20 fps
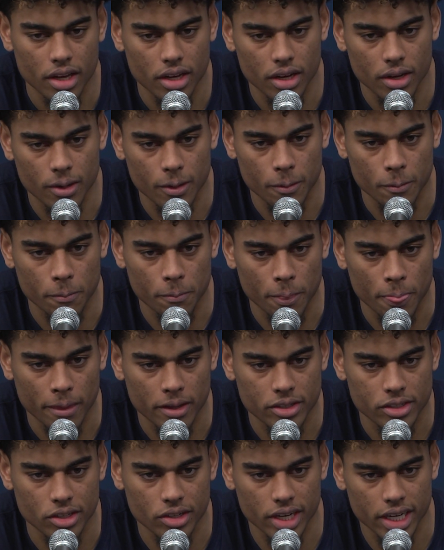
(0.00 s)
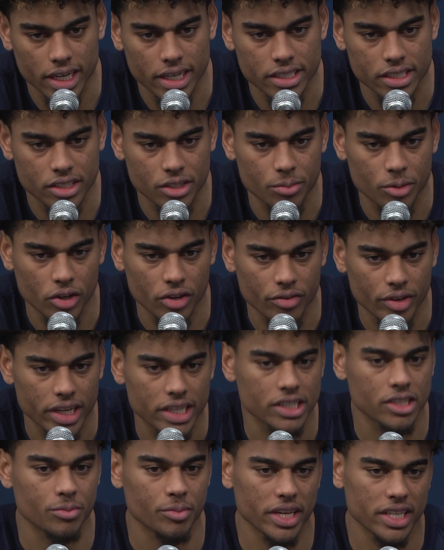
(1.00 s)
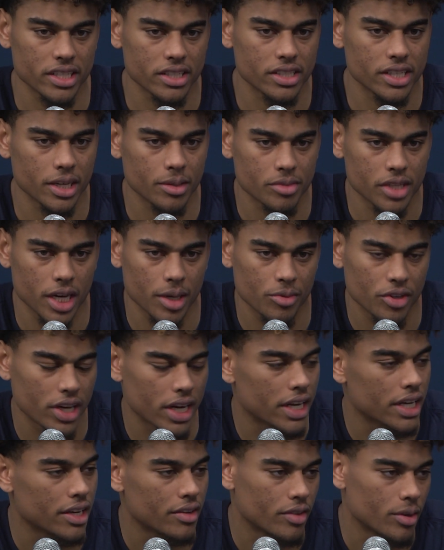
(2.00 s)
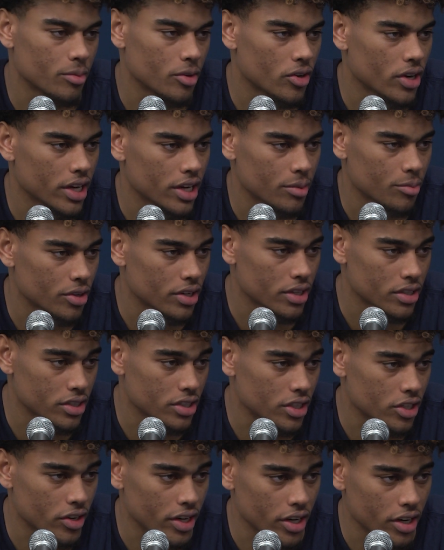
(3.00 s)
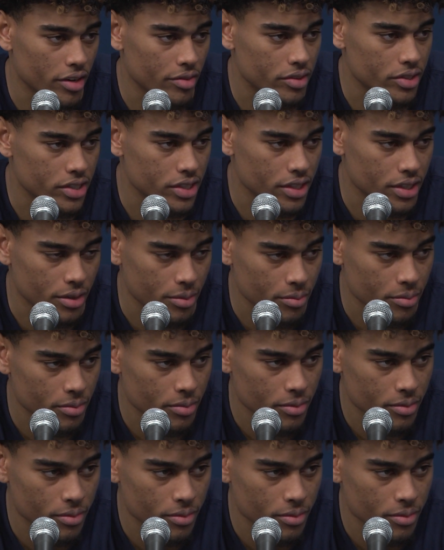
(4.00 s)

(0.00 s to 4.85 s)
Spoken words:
So I guess it's a motivation, but at the same time, you got to give them credit because they're a great offensive team.